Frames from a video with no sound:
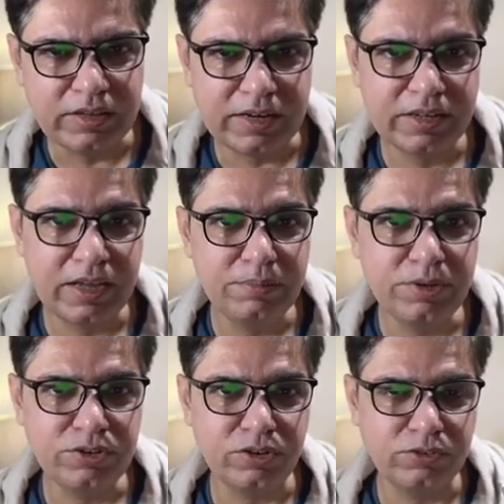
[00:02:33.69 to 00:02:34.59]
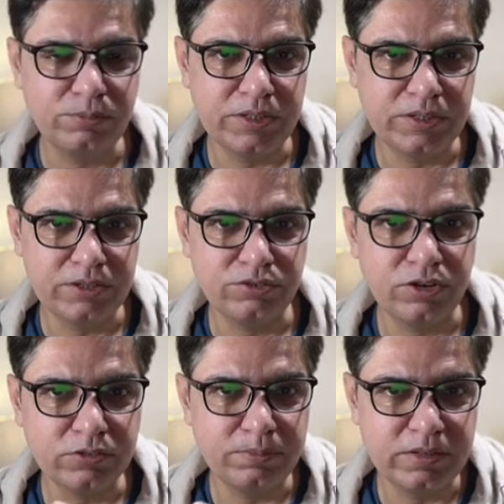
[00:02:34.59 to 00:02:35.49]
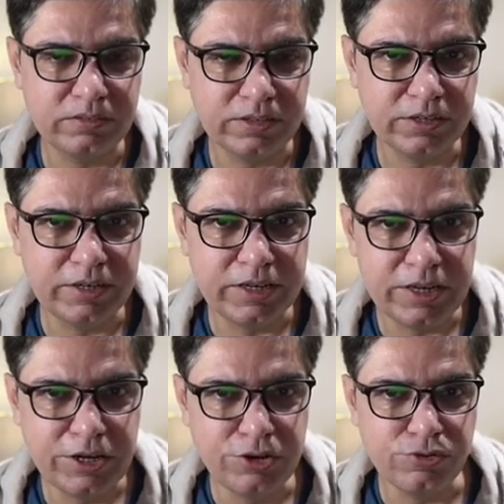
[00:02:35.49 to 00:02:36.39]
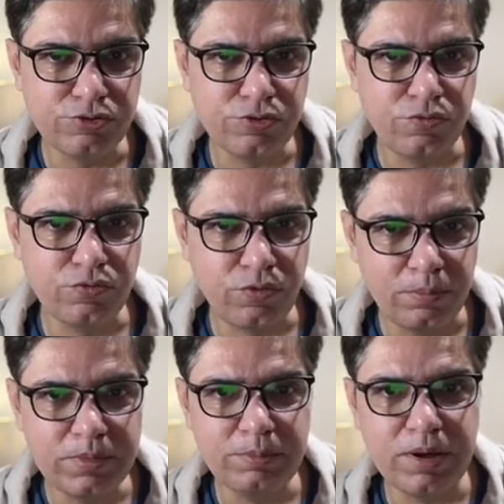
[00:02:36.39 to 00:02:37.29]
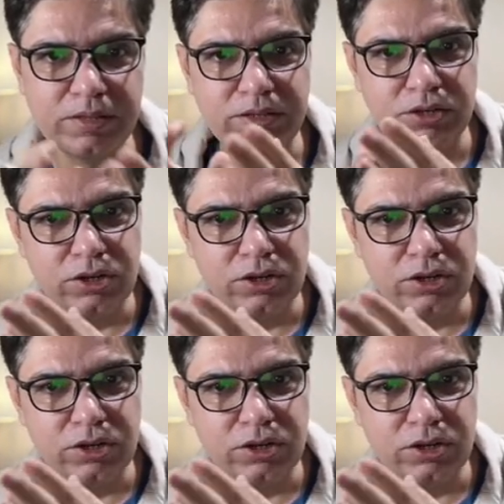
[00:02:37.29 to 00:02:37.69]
that can be transmitted transplacentally in utero from the mother